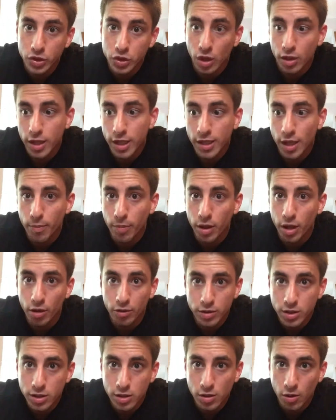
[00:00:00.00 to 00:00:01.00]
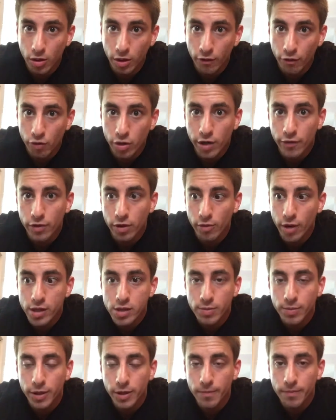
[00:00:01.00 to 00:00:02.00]
So I'll link that below. It's totally free for the
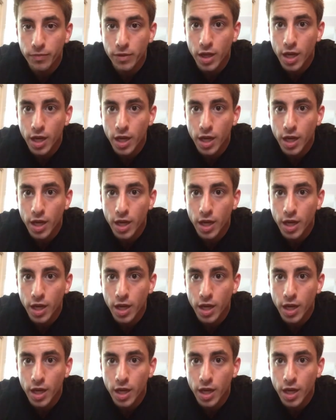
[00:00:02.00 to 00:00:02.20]
recipe.